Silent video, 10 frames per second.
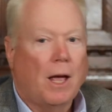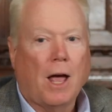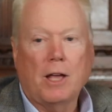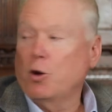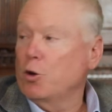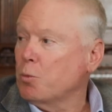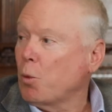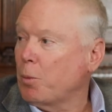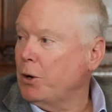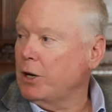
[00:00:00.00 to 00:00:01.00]
uh, you know there's
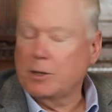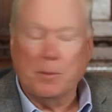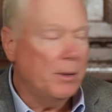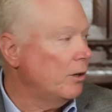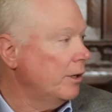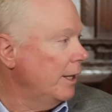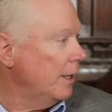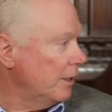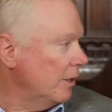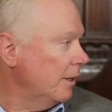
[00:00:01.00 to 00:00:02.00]
more predictability
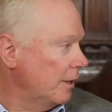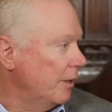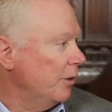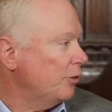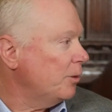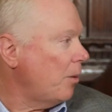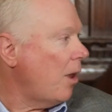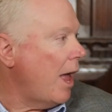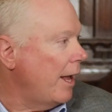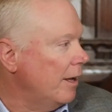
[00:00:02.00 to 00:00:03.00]
in the in the
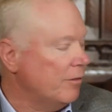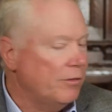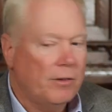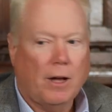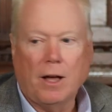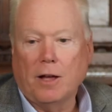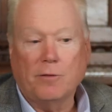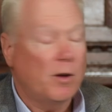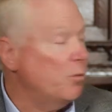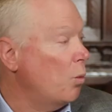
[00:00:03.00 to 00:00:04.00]
supply of uh,
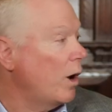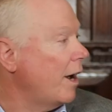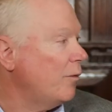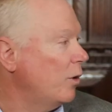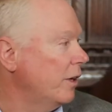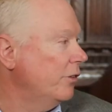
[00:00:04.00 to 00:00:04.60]
of whatever it